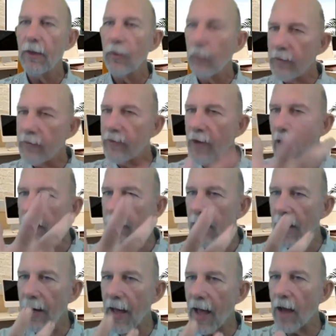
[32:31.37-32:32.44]
we've gotten
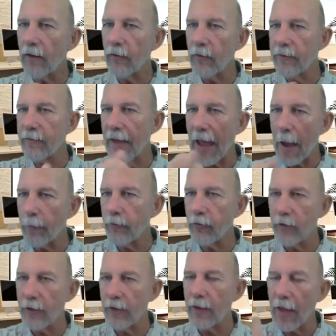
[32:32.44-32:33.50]
that out. We've captured it,